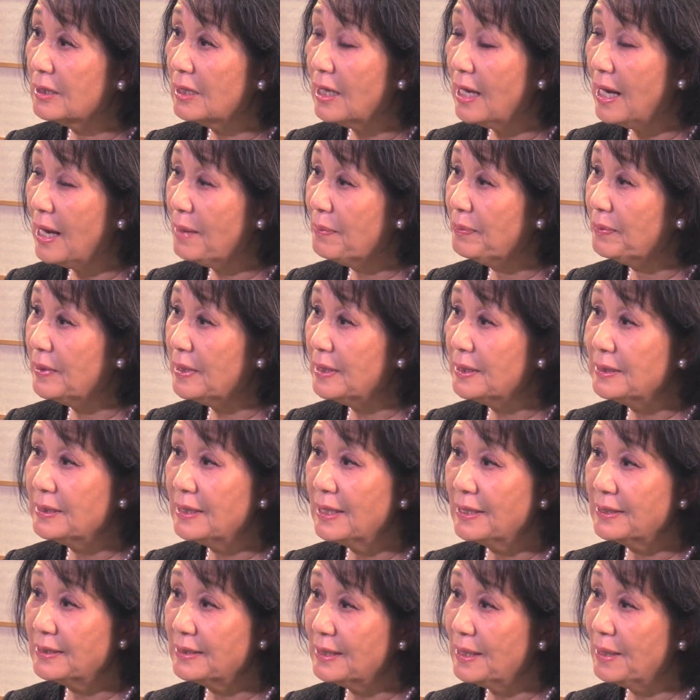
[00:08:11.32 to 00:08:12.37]
lab in
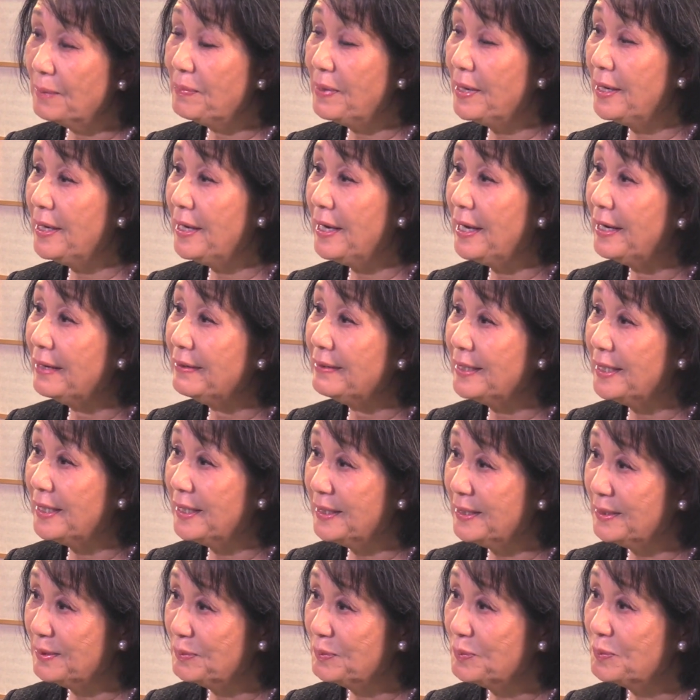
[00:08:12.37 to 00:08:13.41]
that Bay
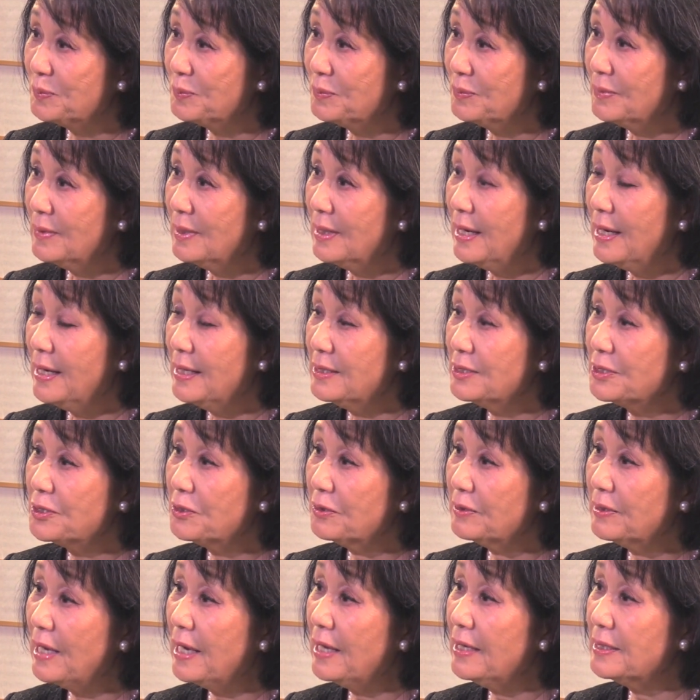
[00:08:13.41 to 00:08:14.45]
Area. And
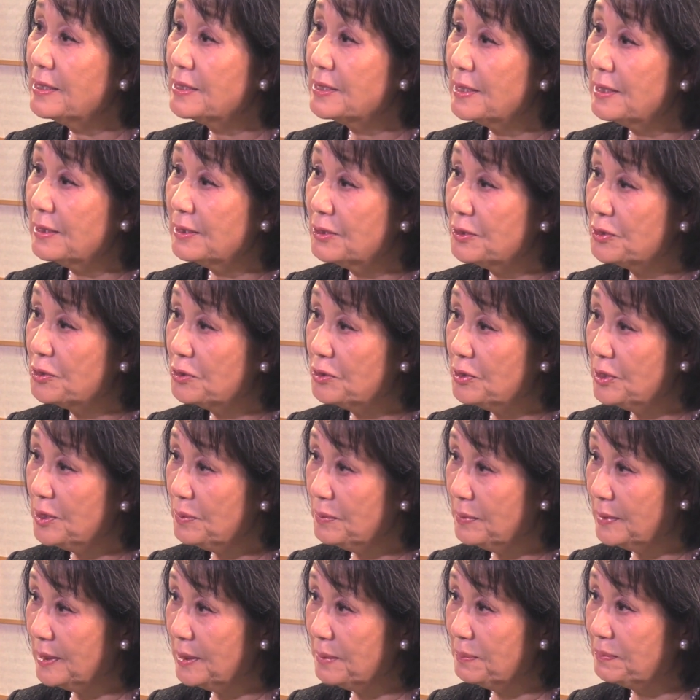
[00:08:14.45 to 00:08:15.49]
so that is an
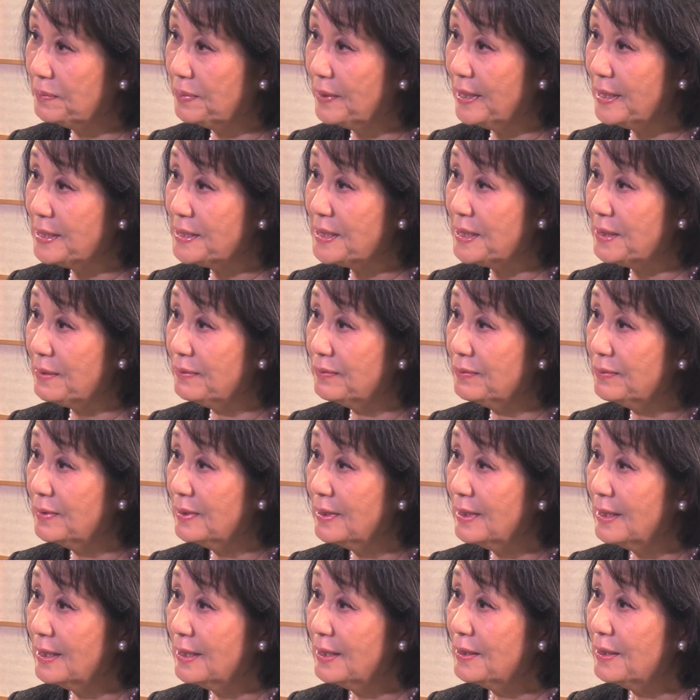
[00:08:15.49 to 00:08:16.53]
extremely impressive,
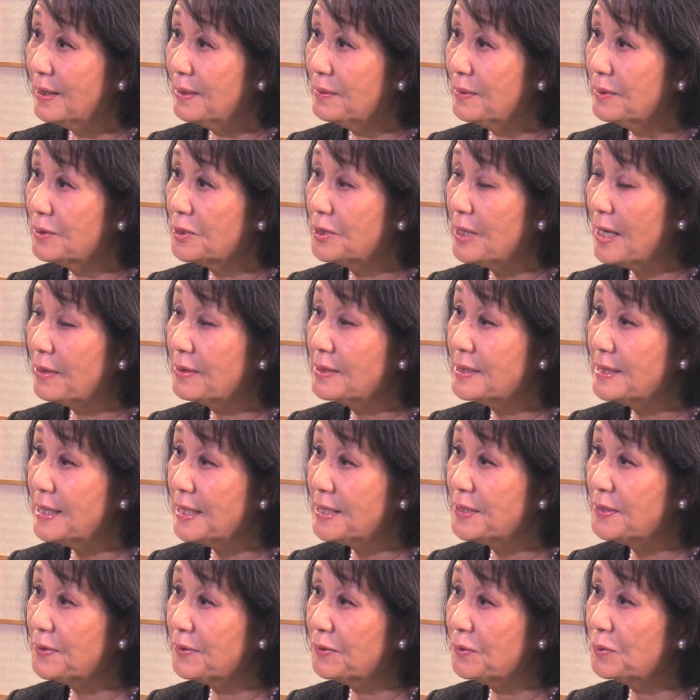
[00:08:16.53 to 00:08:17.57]

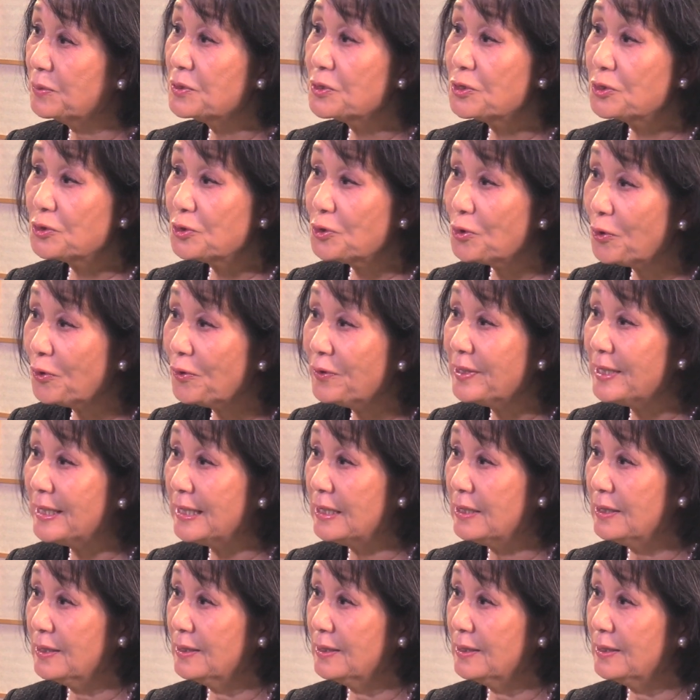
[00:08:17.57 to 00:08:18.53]
successful story.